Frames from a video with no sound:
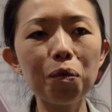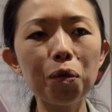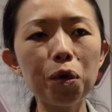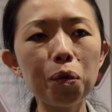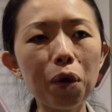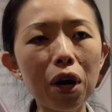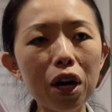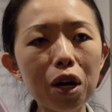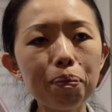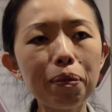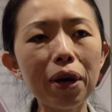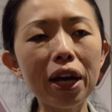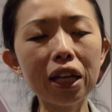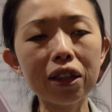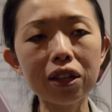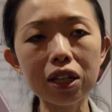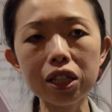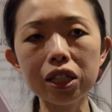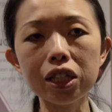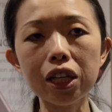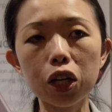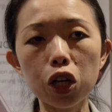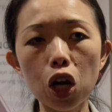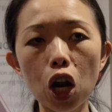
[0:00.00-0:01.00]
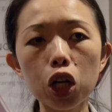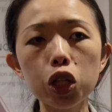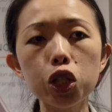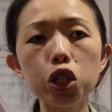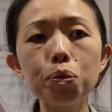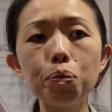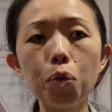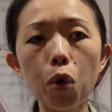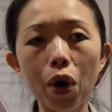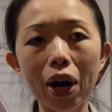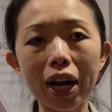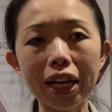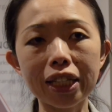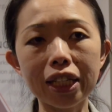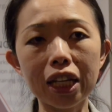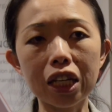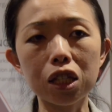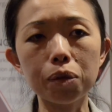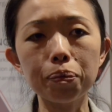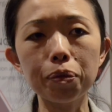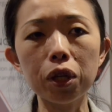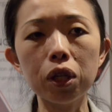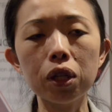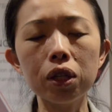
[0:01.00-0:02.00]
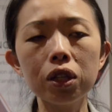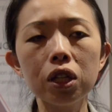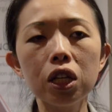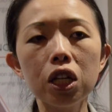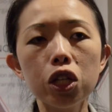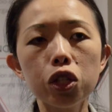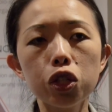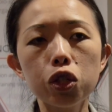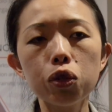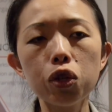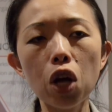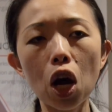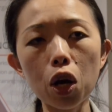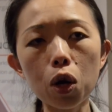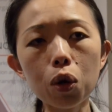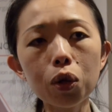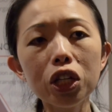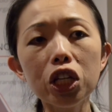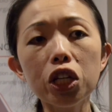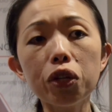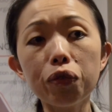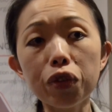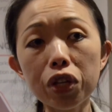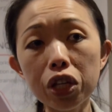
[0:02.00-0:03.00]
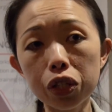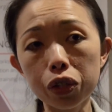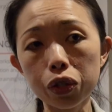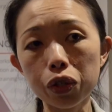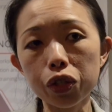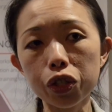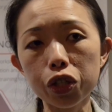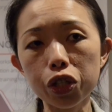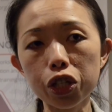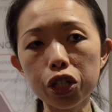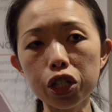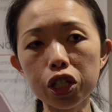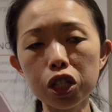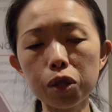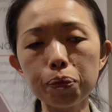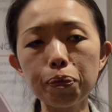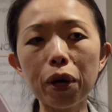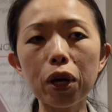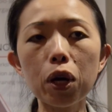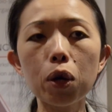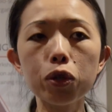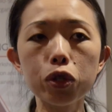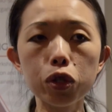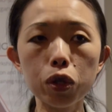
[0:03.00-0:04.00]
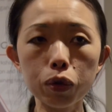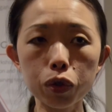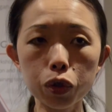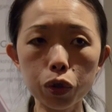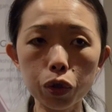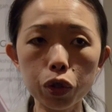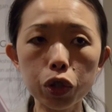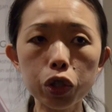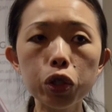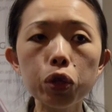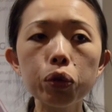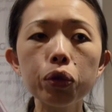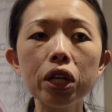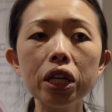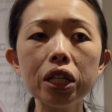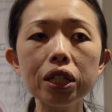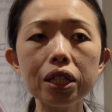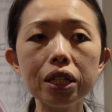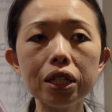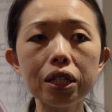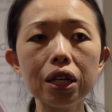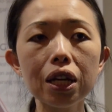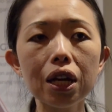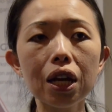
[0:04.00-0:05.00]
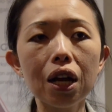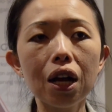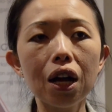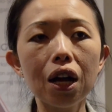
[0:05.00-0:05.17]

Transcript: We want to make this technology more accessible to not only researchers but also to students.